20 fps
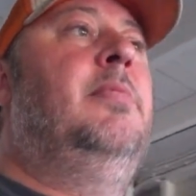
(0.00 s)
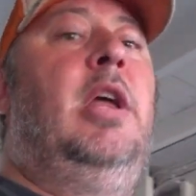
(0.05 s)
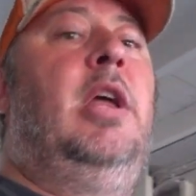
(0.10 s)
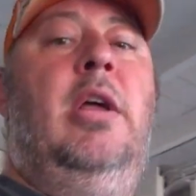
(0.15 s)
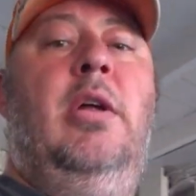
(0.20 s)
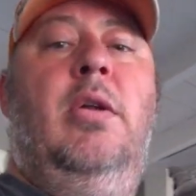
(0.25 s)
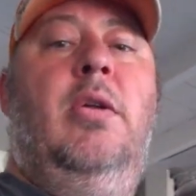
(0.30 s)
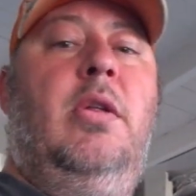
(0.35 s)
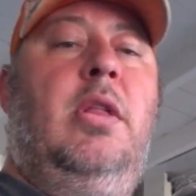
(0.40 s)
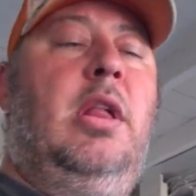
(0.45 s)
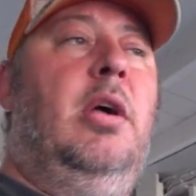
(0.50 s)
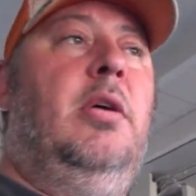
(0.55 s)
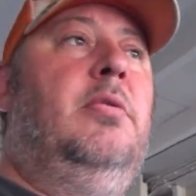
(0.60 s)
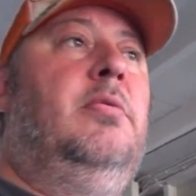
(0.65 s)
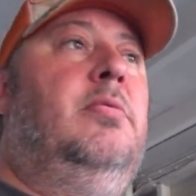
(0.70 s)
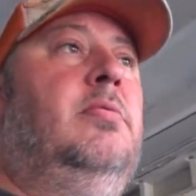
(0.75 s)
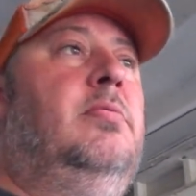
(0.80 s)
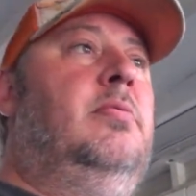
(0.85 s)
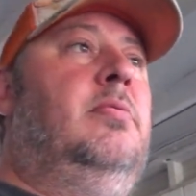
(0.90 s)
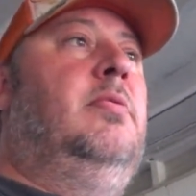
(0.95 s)
He'll also
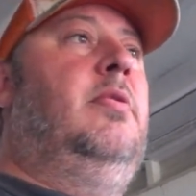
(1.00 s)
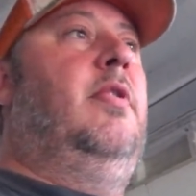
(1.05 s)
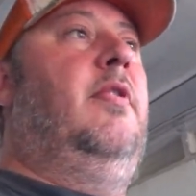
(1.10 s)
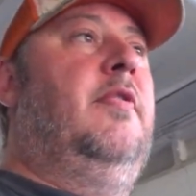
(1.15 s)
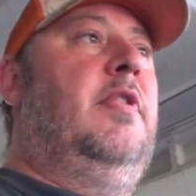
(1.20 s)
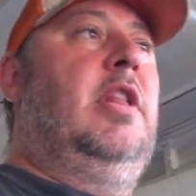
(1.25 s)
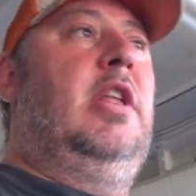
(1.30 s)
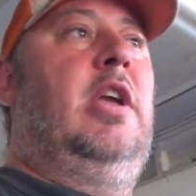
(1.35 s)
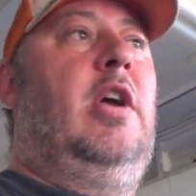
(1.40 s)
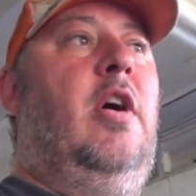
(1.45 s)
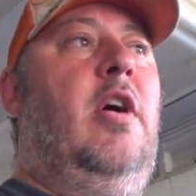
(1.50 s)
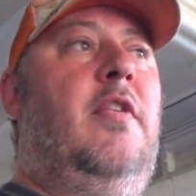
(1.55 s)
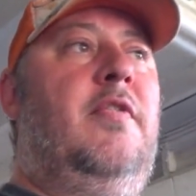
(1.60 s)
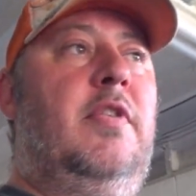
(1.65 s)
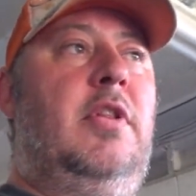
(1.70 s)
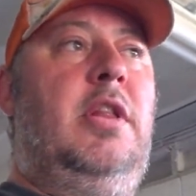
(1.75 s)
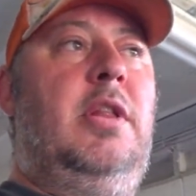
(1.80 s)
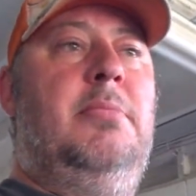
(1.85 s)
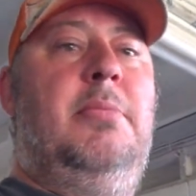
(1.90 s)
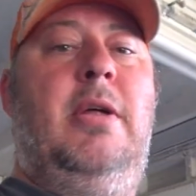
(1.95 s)
obviously go over
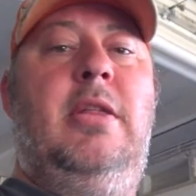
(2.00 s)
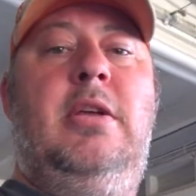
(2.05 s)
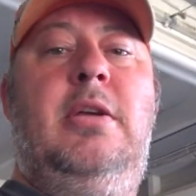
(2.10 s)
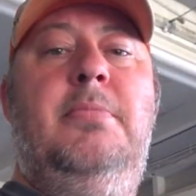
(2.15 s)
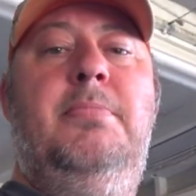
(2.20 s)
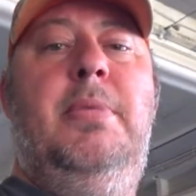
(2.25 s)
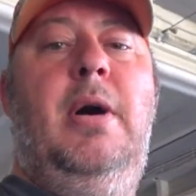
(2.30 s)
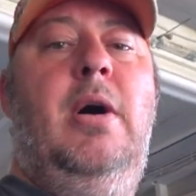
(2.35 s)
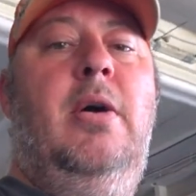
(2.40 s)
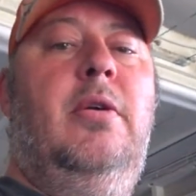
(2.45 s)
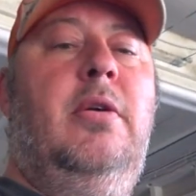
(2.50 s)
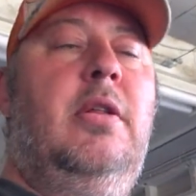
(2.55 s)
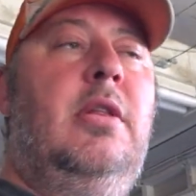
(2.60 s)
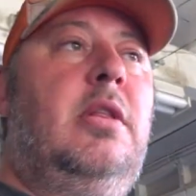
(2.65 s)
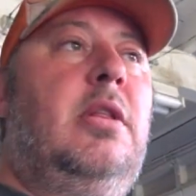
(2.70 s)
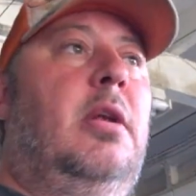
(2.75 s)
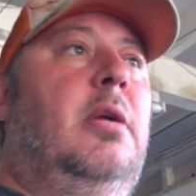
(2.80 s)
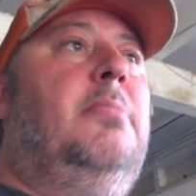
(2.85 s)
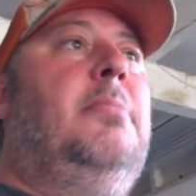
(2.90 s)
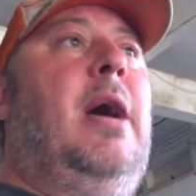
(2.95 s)
some other components
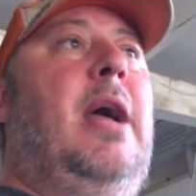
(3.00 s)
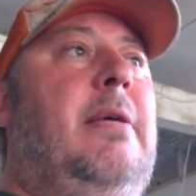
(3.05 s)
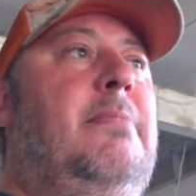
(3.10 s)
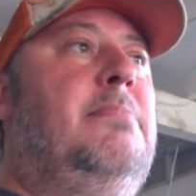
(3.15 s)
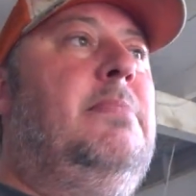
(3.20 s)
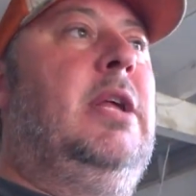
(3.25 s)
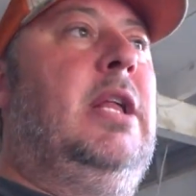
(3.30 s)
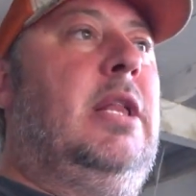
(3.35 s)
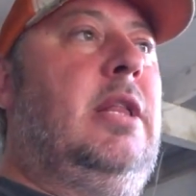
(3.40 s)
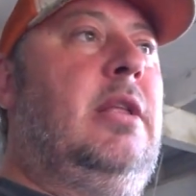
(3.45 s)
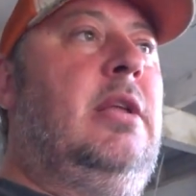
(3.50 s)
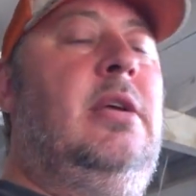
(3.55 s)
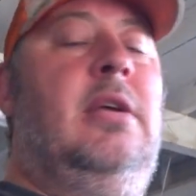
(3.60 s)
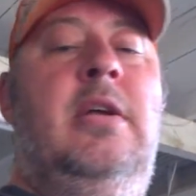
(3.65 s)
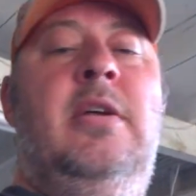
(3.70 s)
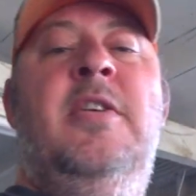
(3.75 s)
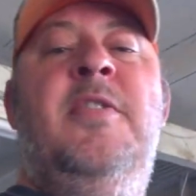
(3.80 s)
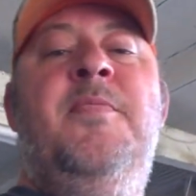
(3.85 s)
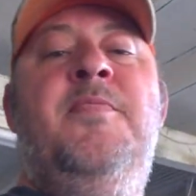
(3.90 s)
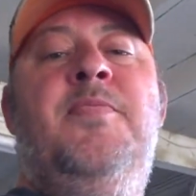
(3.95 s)
that I may have missed.
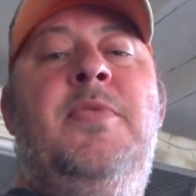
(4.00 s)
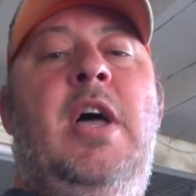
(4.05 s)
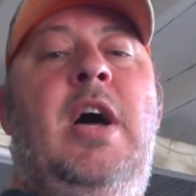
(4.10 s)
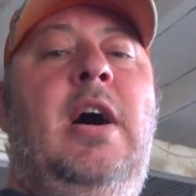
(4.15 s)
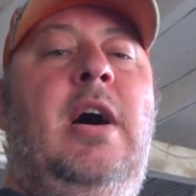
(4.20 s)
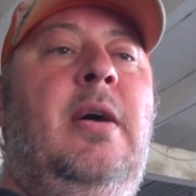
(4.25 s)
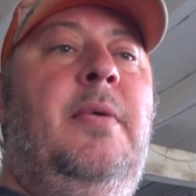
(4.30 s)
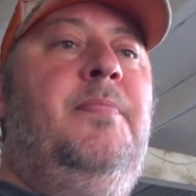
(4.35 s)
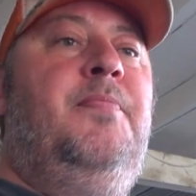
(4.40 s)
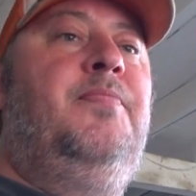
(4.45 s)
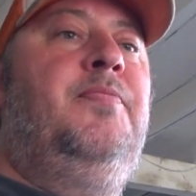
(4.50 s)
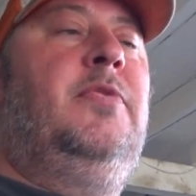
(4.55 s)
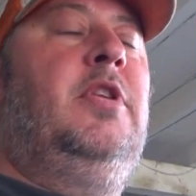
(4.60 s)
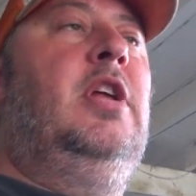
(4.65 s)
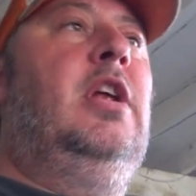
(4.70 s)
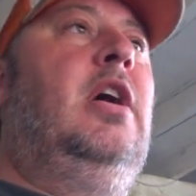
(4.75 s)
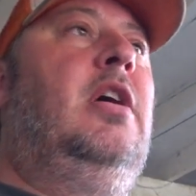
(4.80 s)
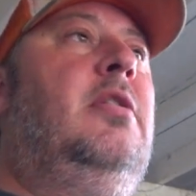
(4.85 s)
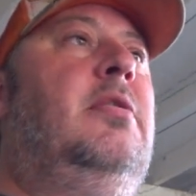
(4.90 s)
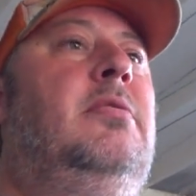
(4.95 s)

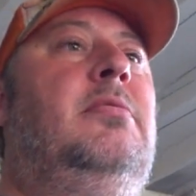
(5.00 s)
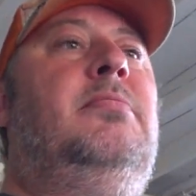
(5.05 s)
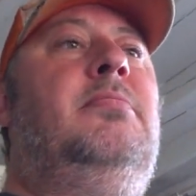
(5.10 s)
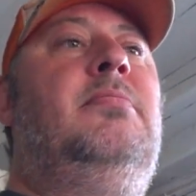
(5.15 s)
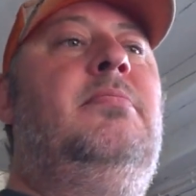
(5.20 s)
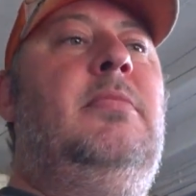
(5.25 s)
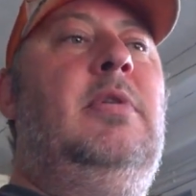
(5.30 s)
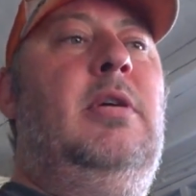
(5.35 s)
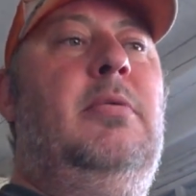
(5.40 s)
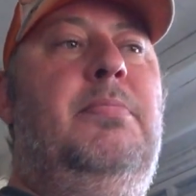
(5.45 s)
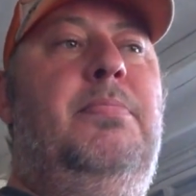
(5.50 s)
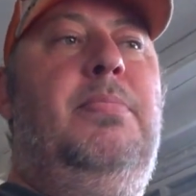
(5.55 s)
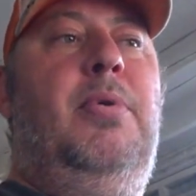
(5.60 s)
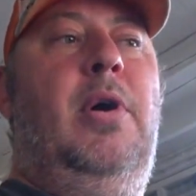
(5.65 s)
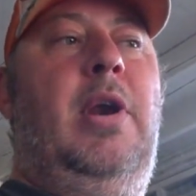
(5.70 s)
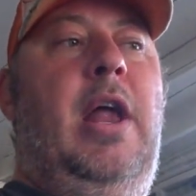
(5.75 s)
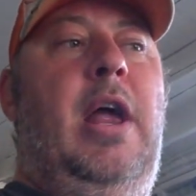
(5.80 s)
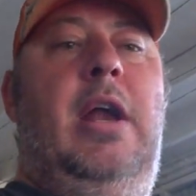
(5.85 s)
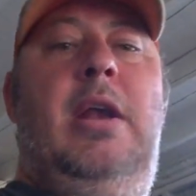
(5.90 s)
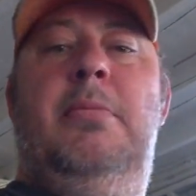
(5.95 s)
He'll
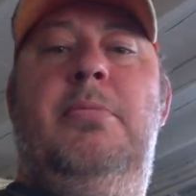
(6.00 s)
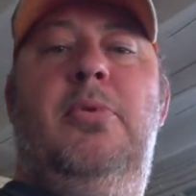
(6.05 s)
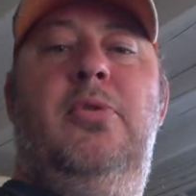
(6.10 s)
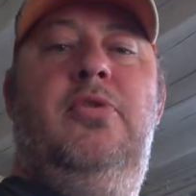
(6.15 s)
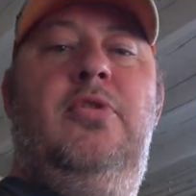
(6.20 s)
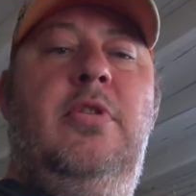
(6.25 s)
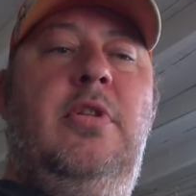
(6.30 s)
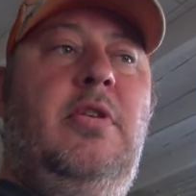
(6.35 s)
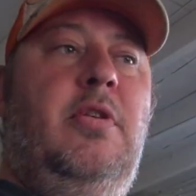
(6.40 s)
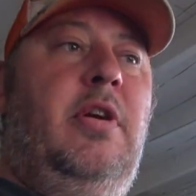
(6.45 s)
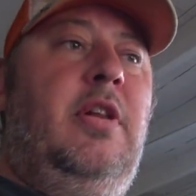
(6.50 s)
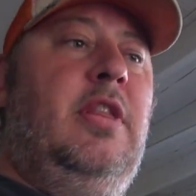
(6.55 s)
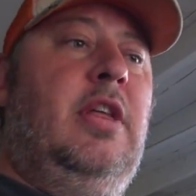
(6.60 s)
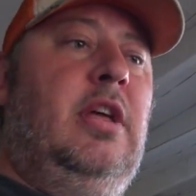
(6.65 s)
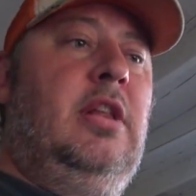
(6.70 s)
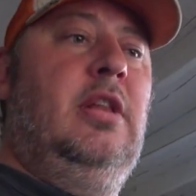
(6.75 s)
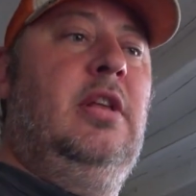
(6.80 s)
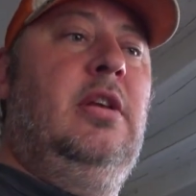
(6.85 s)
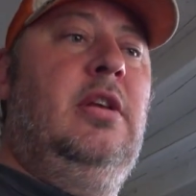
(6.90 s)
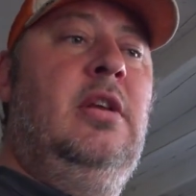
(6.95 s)
point out any bushes or
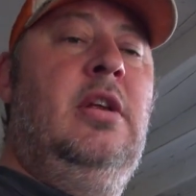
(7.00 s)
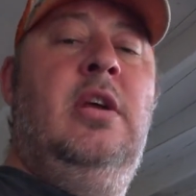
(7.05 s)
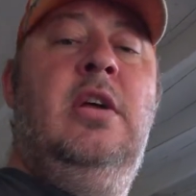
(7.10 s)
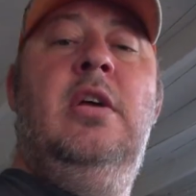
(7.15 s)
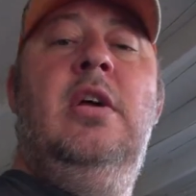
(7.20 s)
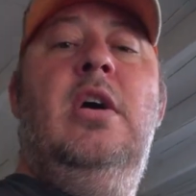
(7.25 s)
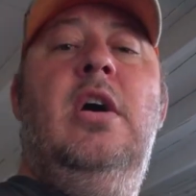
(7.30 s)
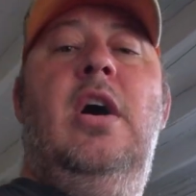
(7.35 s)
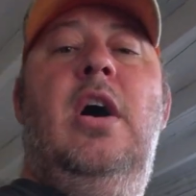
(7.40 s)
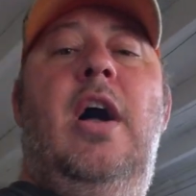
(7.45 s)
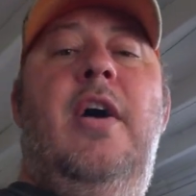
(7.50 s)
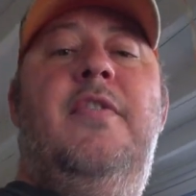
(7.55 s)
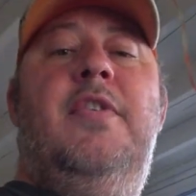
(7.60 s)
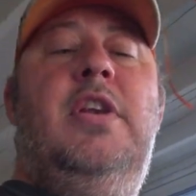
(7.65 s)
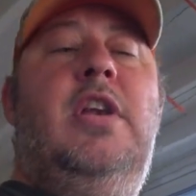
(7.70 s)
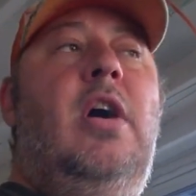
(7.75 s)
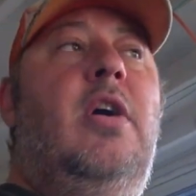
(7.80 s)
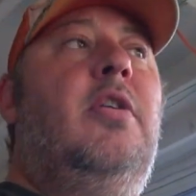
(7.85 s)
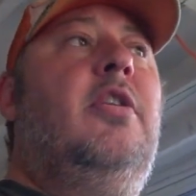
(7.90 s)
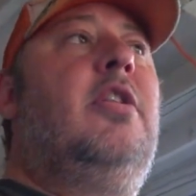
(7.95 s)
anything that I haven't
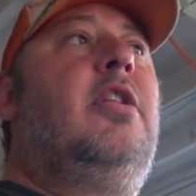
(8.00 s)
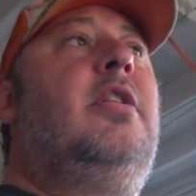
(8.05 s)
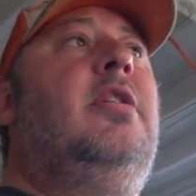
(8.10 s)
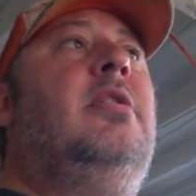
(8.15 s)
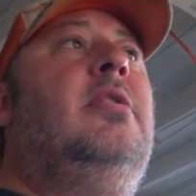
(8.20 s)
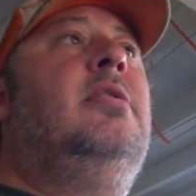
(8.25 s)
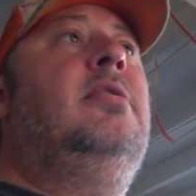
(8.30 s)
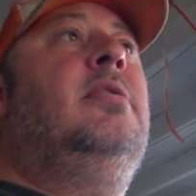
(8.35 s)
noticed.